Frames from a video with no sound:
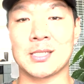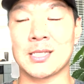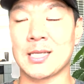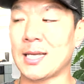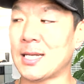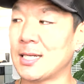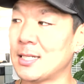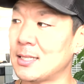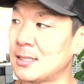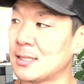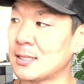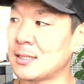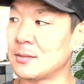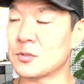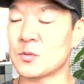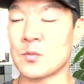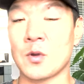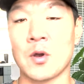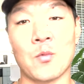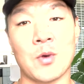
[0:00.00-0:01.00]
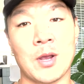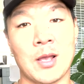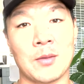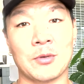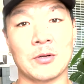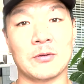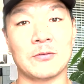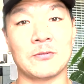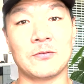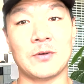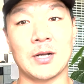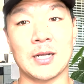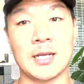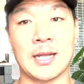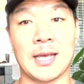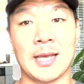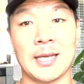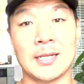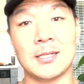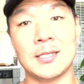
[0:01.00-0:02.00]
that anything comes my way, I'm gonna fucking
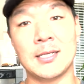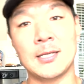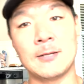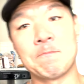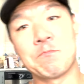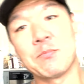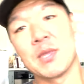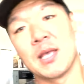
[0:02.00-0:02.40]
handle it.